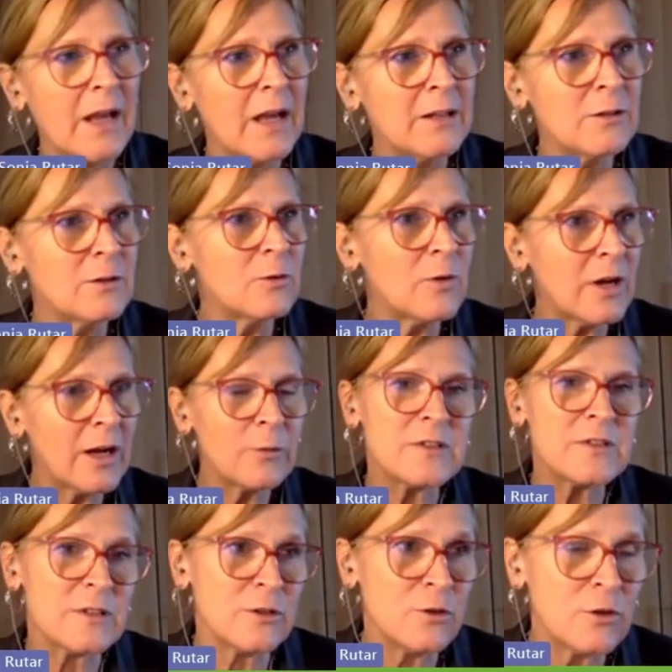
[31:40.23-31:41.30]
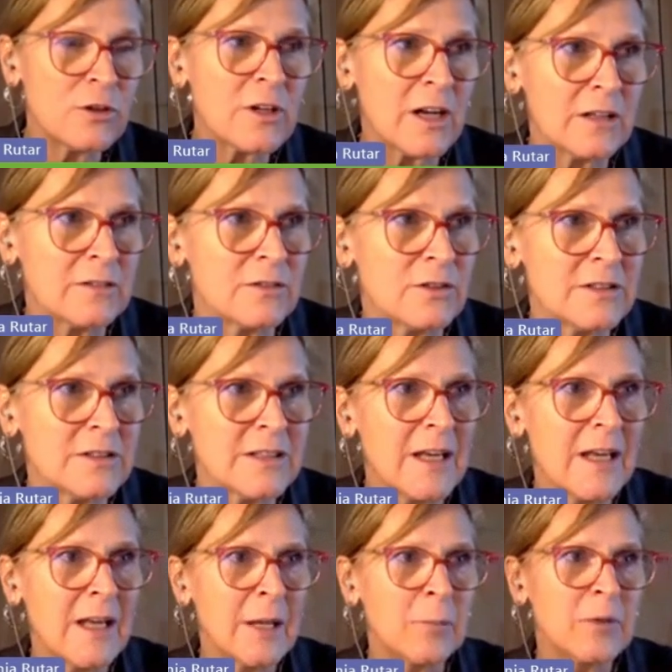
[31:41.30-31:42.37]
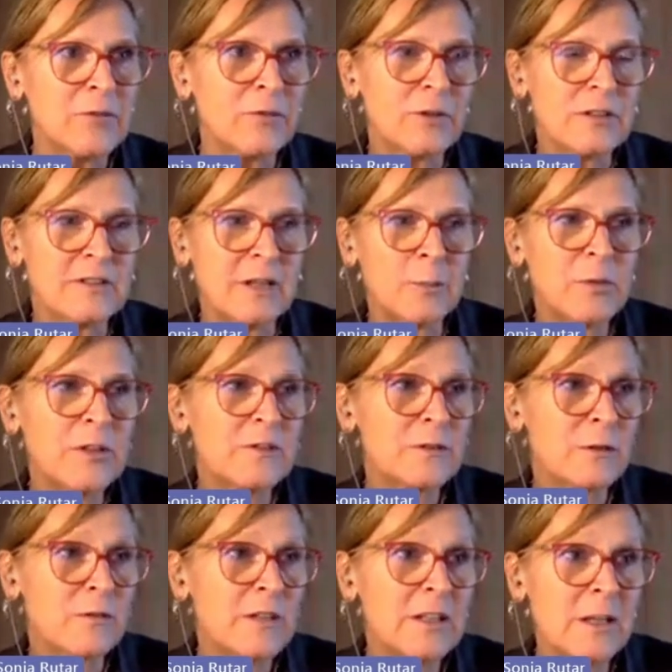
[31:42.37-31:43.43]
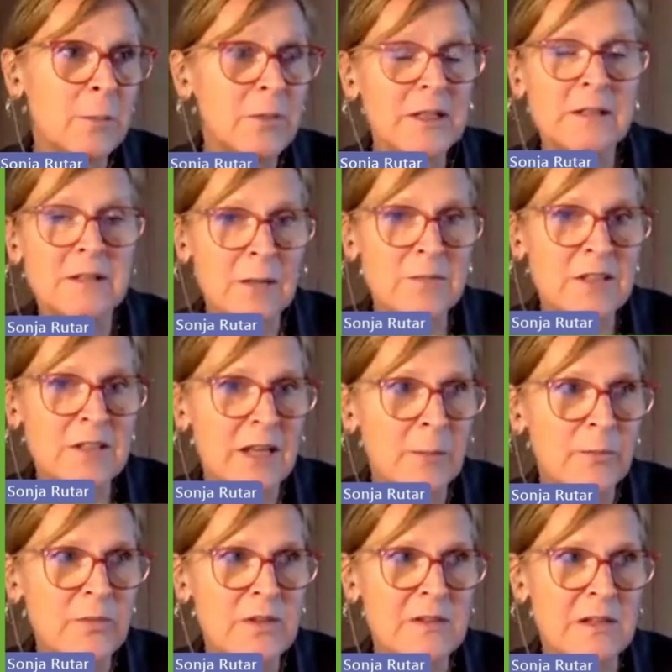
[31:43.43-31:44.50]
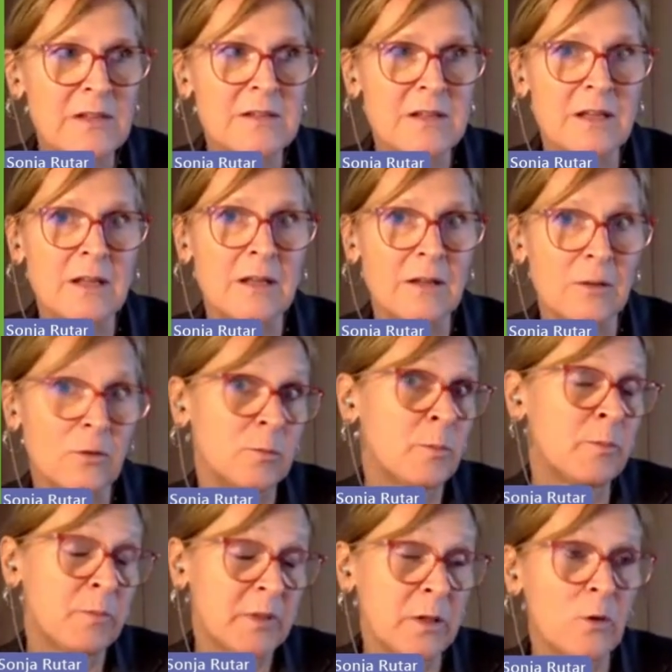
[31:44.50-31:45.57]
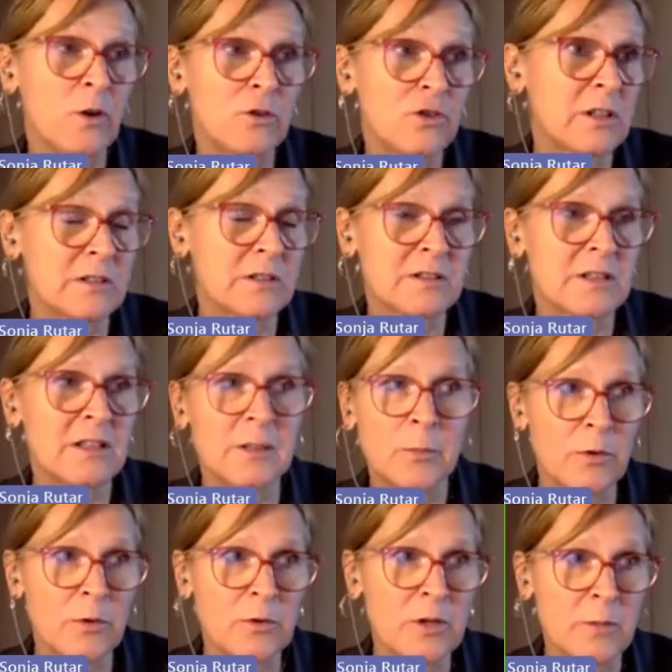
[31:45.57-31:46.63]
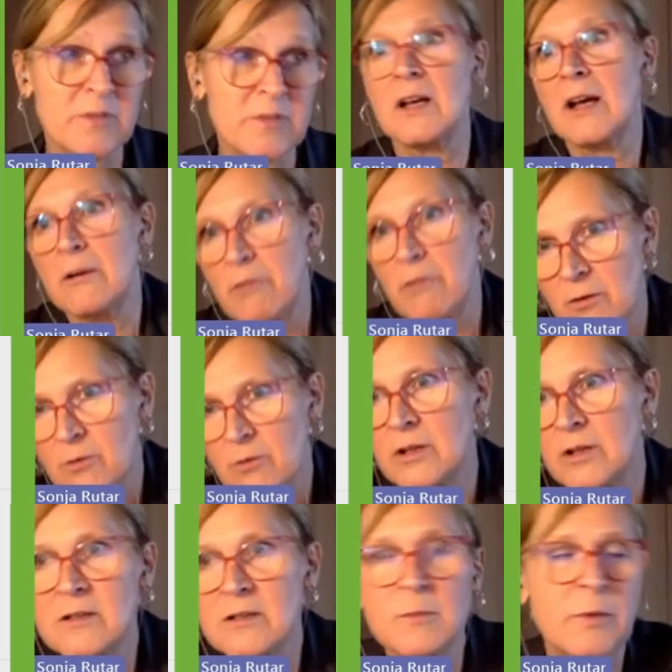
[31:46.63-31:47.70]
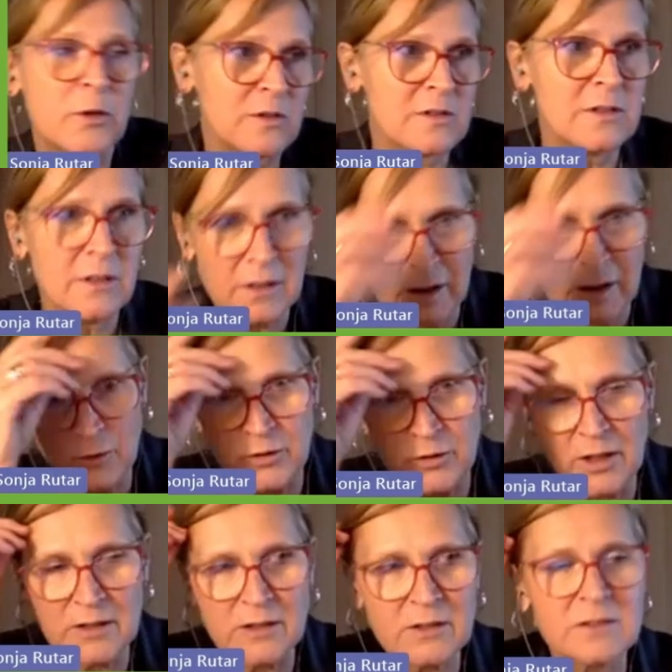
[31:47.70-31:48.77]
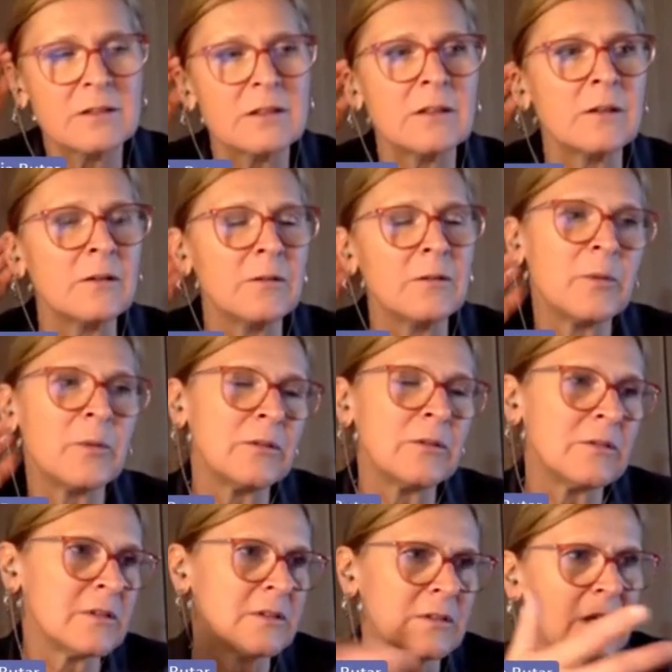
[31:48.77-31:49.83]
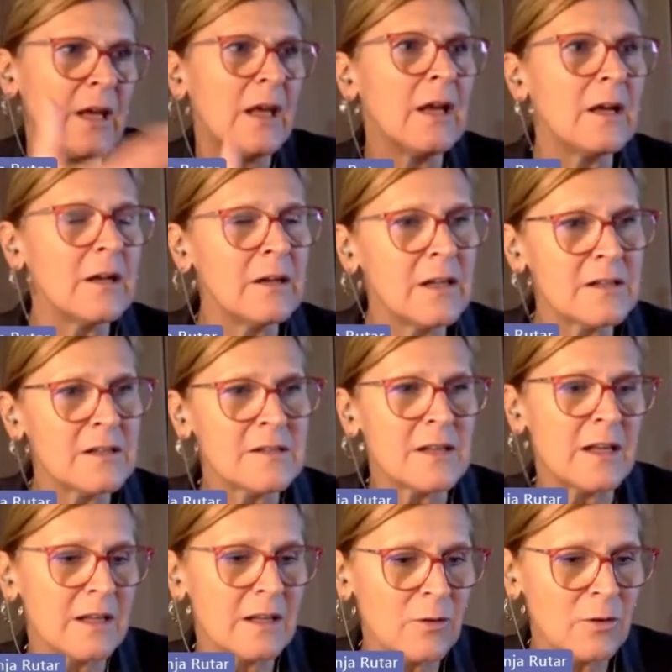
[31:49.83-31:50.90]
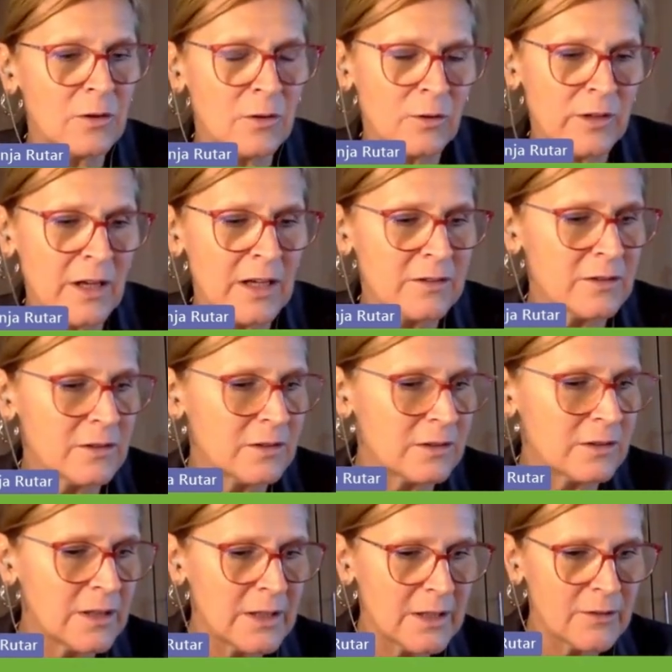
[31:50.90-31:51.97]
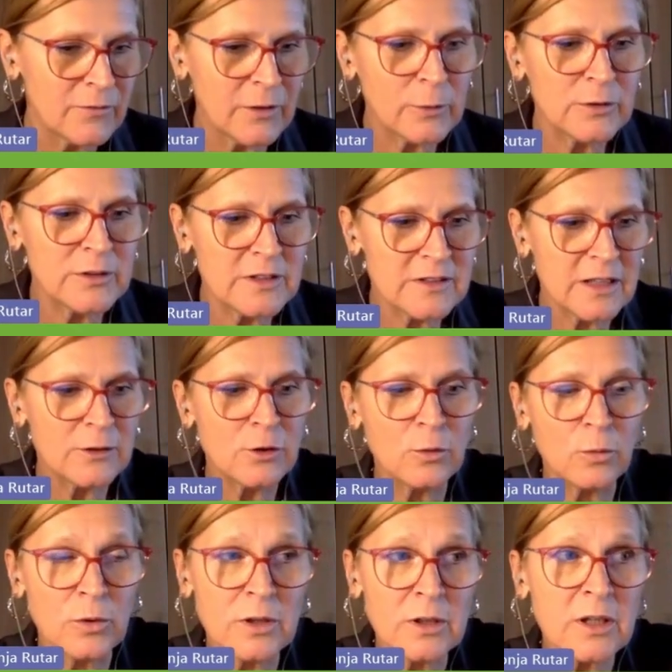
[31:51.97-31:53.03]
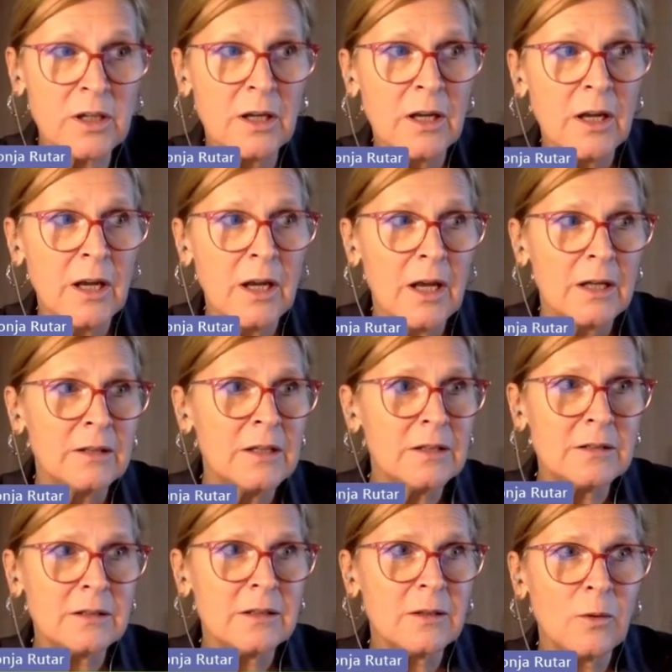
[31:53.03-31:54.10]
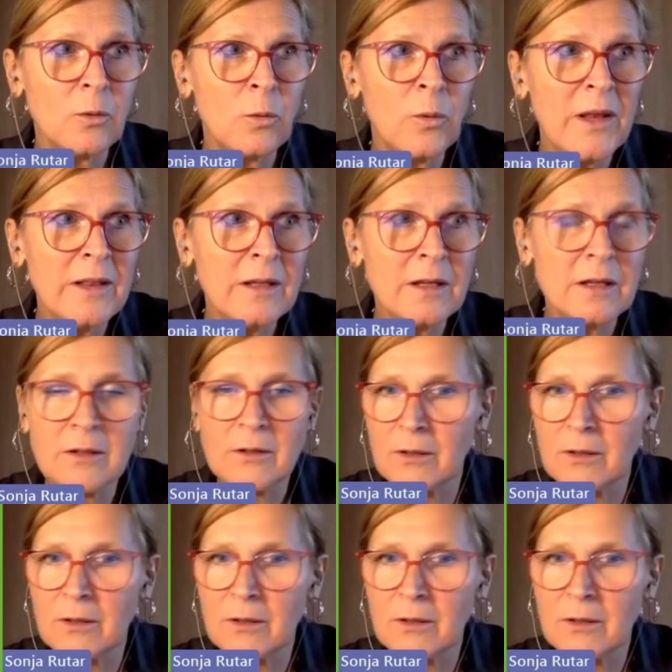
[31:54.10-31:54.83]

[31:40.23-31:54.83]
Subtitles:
I don't know how it's in your countries, but for example, in Slovenia, many times happens, let's say, on pedagogical study programs, I recognize, because on others, let's say, on other faculties I don't work, that when